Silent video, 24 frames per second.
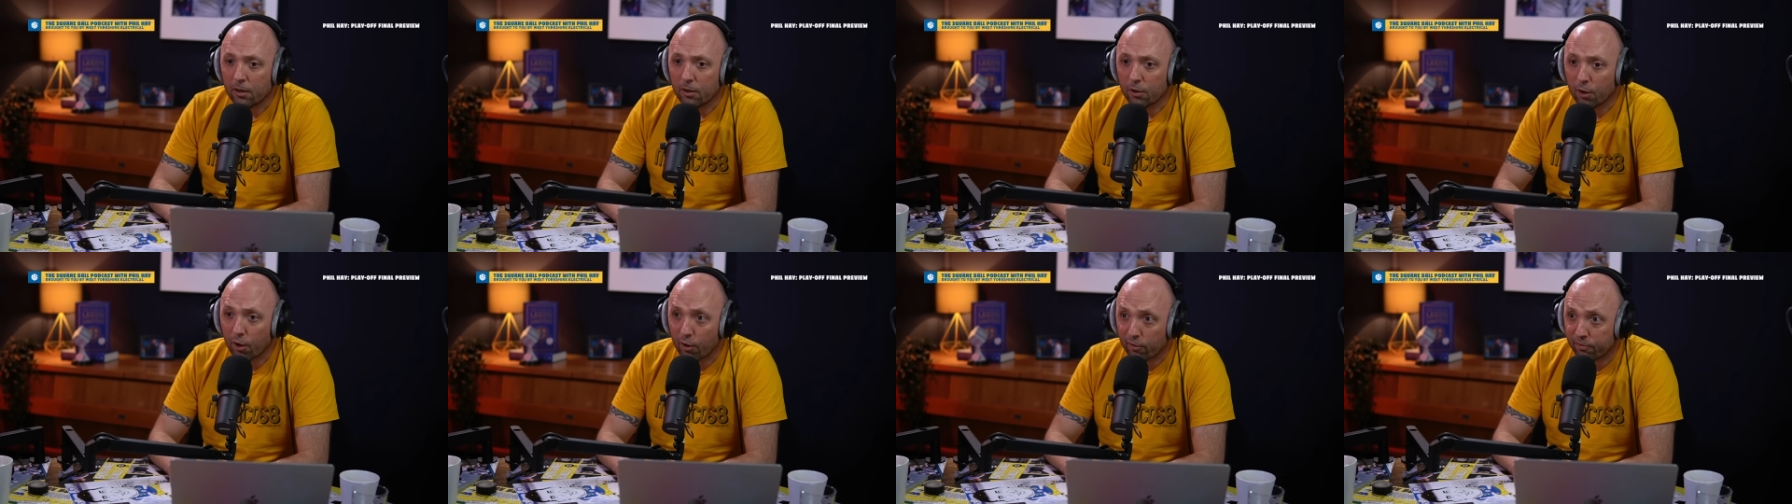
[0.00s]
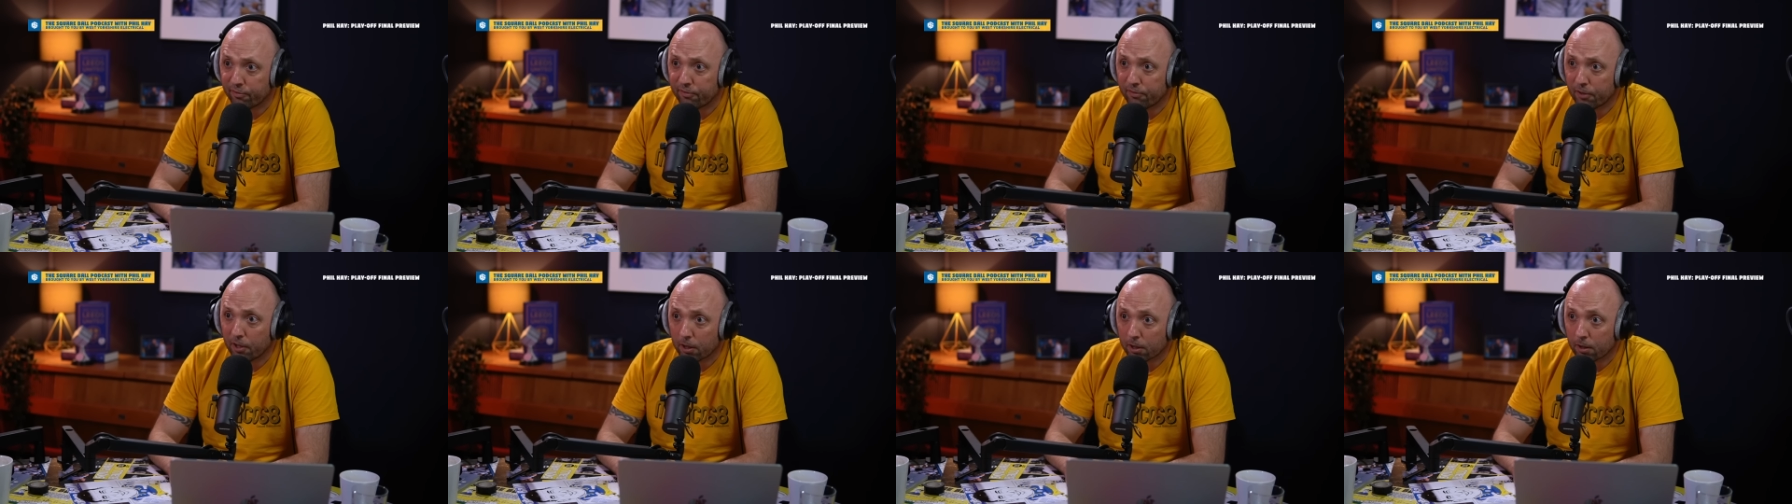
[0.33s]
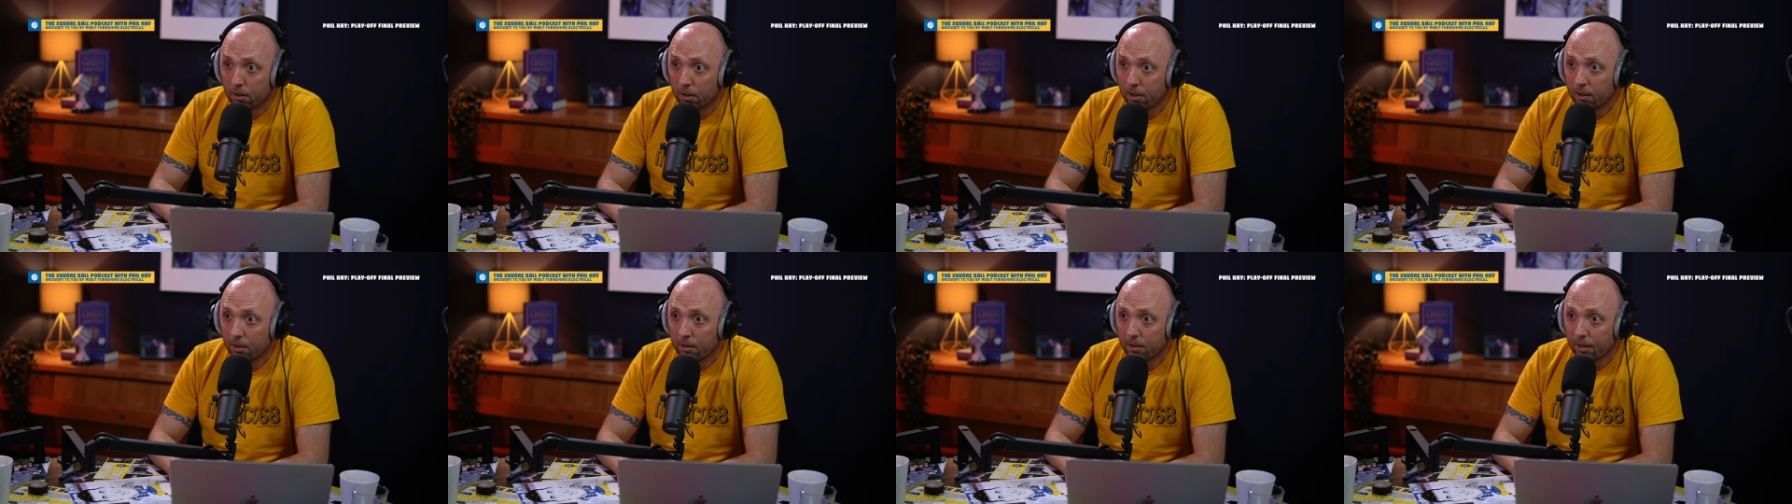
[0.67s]
"Oh
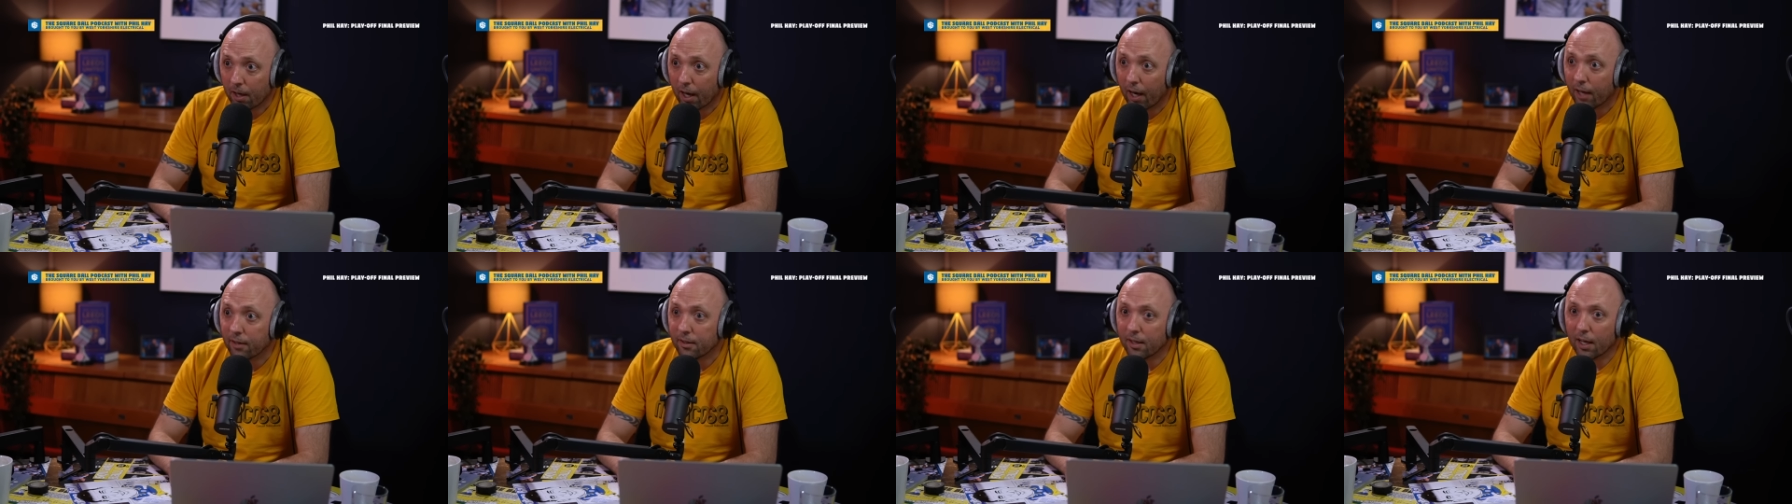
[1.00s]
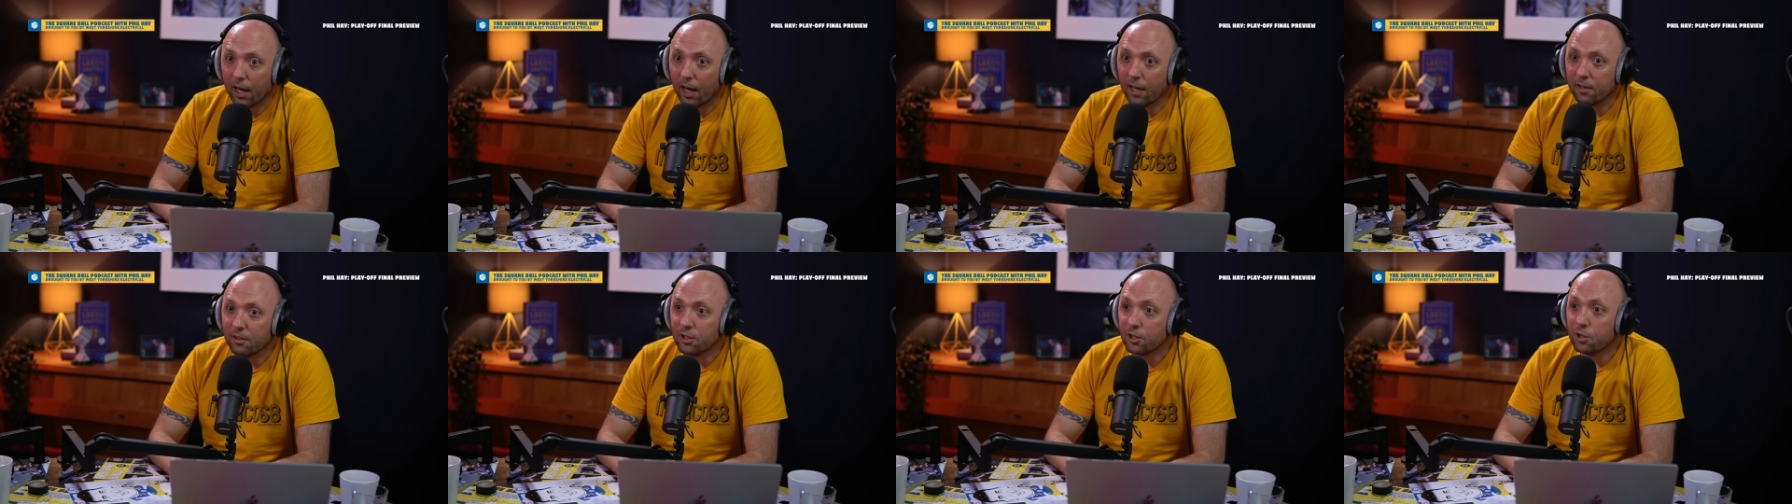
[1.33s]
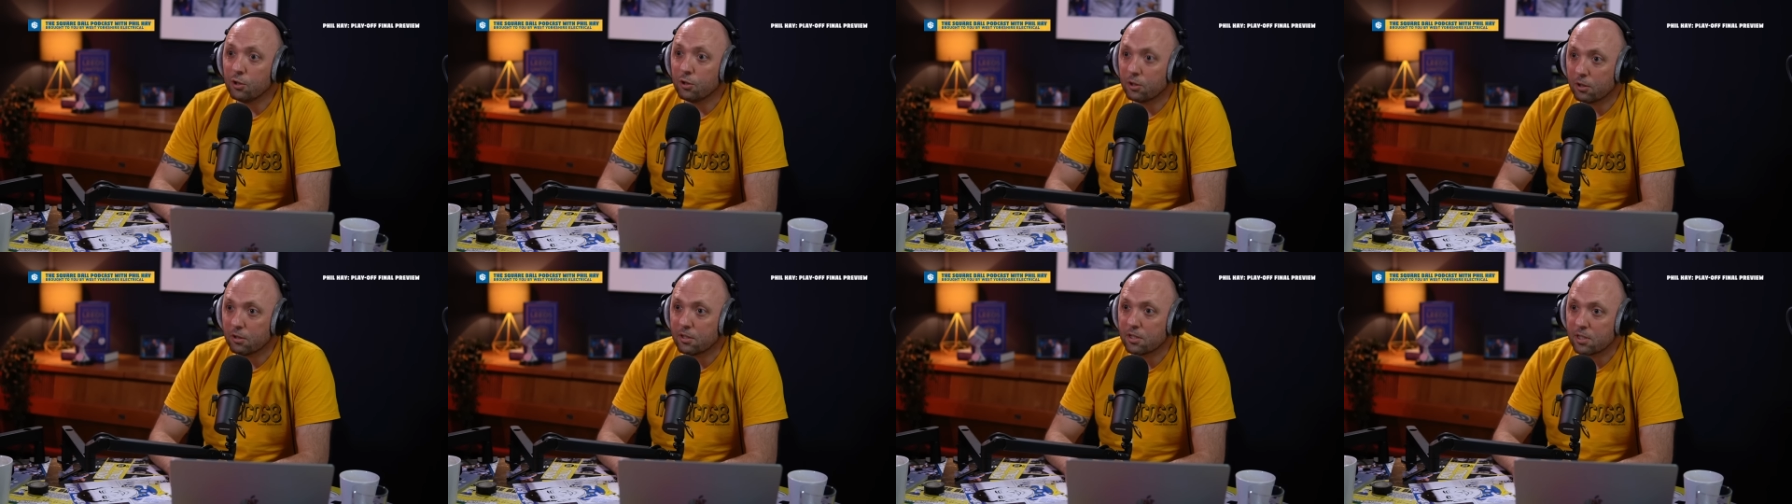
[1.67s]
fuck," and and
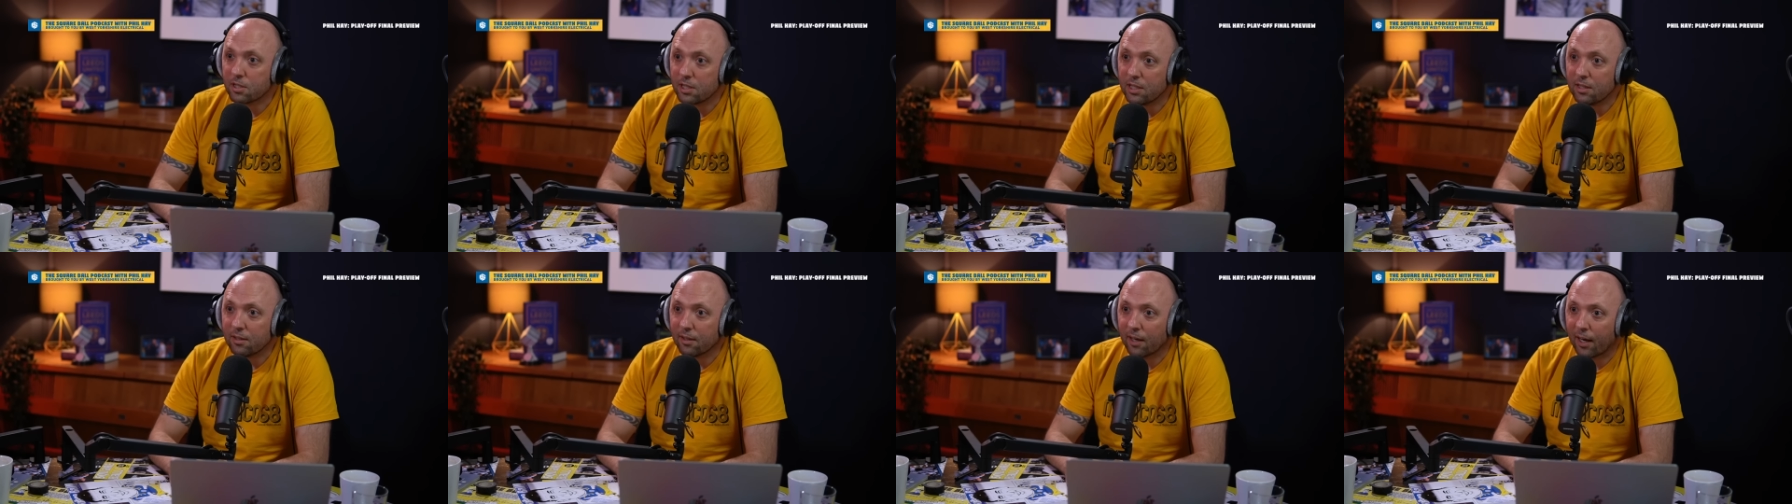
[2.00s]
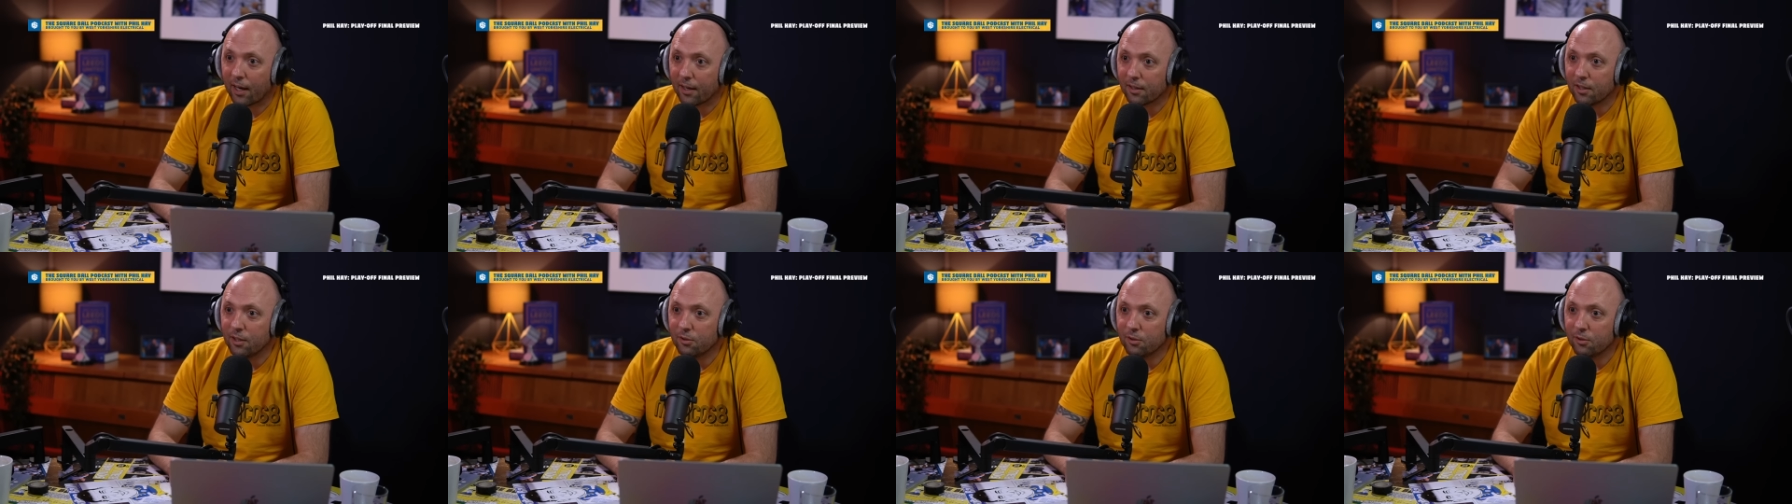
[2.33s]
you could see that.